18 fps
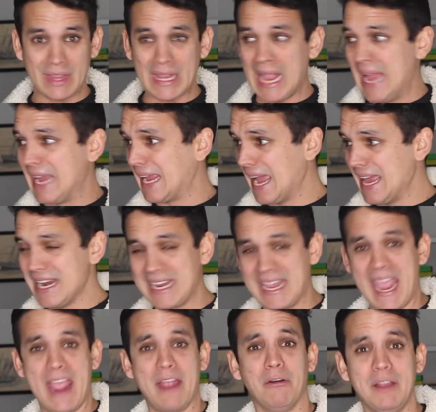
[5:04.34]
I kind of
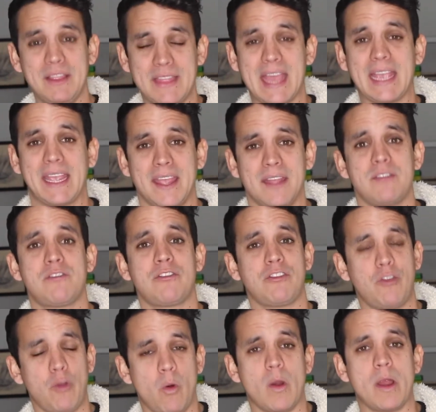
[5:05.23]
carried that kid's
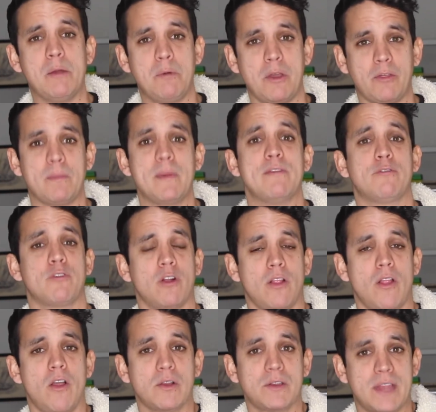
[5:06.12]
story with me for a
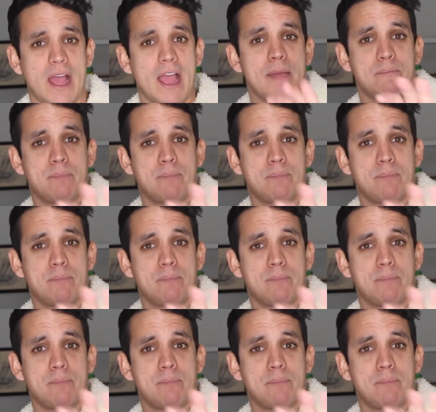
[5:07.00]
long time.